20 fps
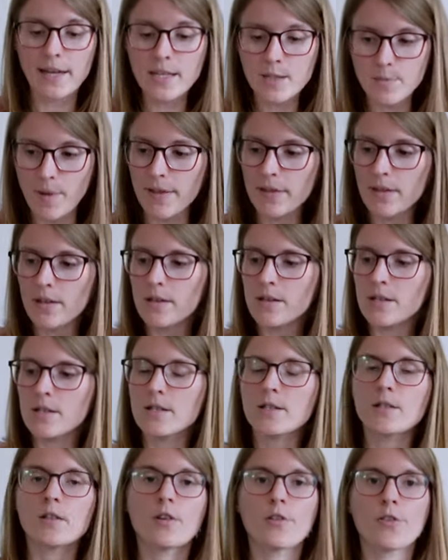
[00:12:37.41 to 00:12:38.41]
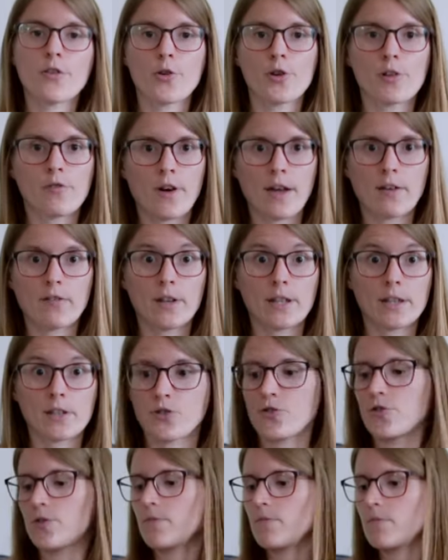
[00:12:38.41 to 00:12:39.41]
expanded, it's 35
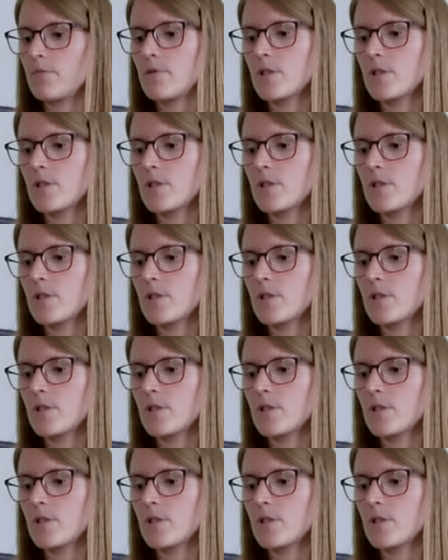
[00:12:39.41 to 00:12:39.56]
liters.